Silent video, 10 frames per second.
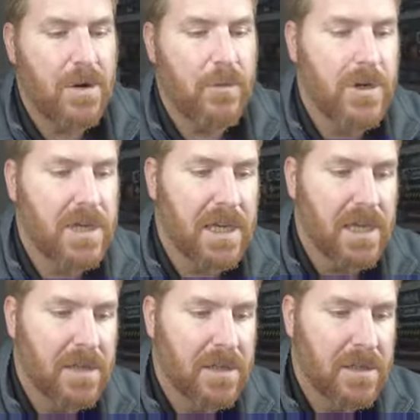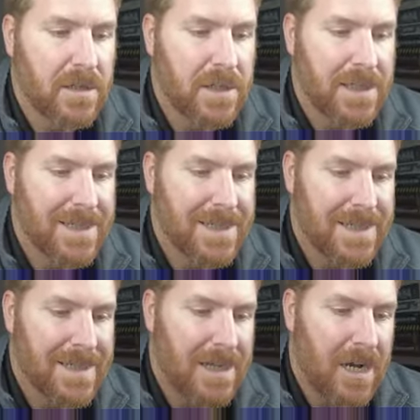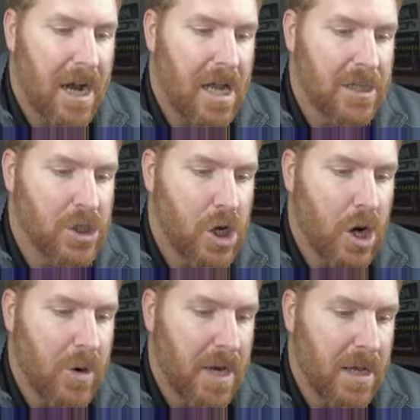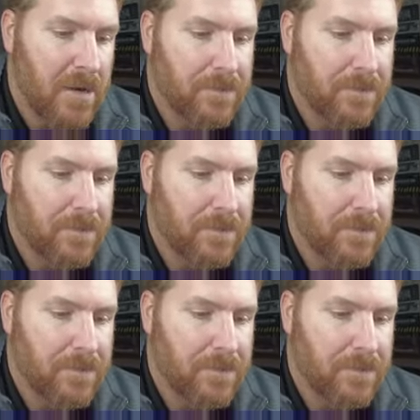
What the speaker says: get a rookie. Olajari.